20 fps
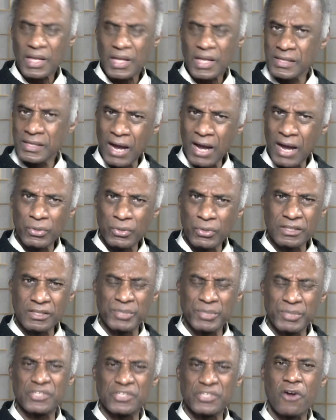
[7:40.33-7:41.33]
Now, with the
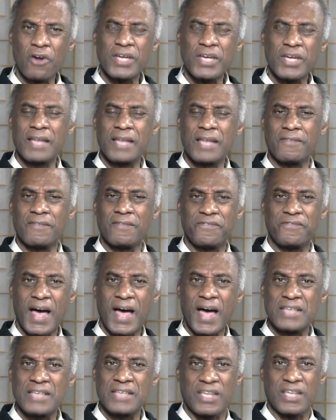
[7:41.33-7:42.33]
Moderna and the
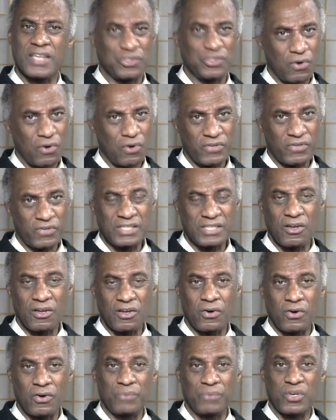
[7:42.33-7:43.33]
Pfizer, as you already
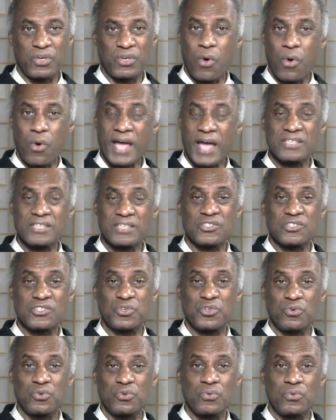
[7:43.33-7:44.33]
know, it requires
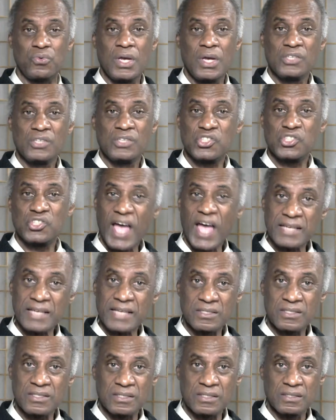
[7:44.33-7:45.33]
2
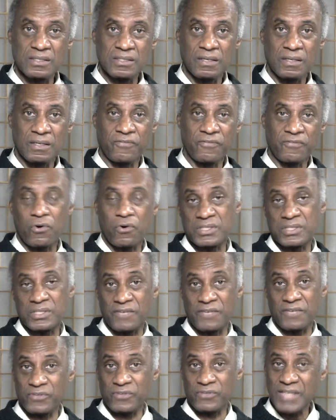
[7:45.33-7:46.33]
shots. Of course,
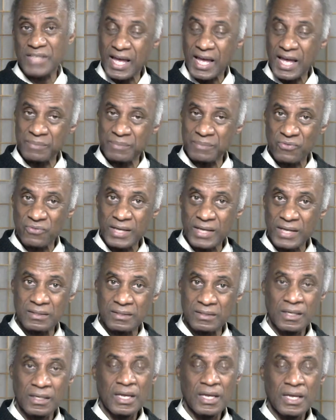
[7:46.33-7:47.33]
different times, right?
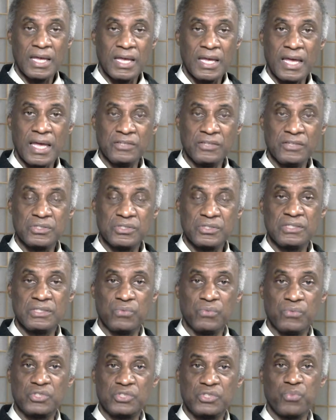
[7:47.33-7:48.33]
And
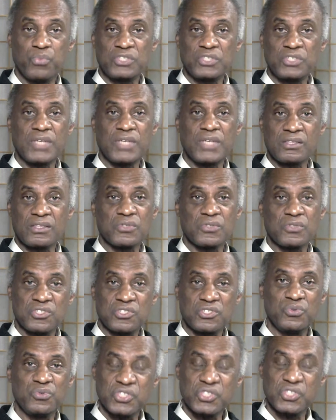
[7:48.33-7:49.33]
once you get those
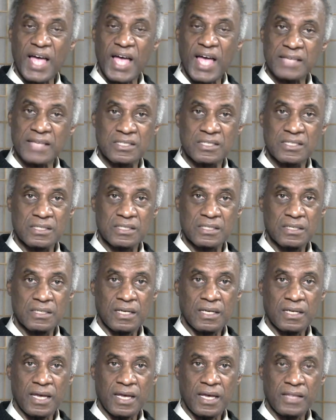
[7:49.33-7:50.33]
2 shots,
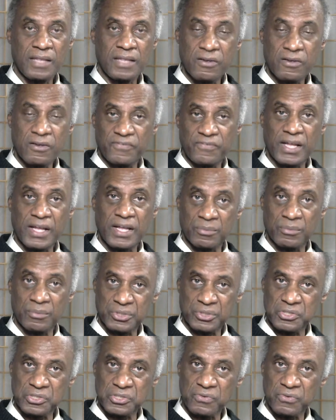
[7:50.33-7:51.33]
and they're available
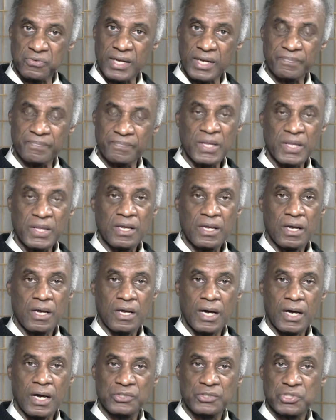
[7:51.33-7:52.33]
to you, right?
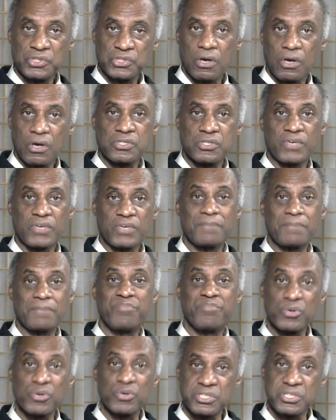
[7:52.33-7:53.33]
You should also get
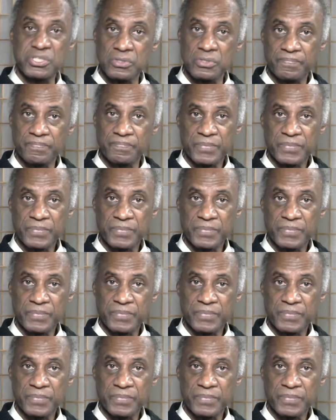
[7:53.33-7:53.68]
boosted.